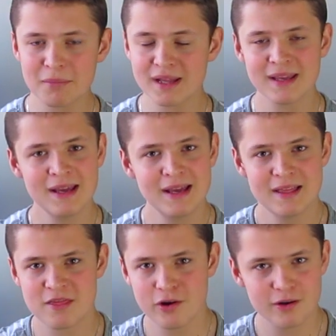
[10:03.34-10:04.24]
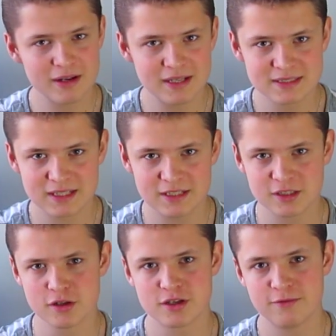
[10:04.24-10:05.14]
but there is a
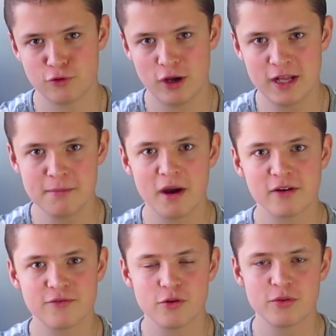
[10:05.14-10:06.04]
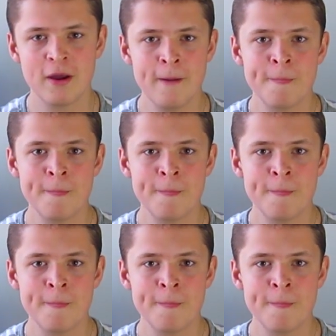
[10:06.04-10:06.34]
solution for any microphone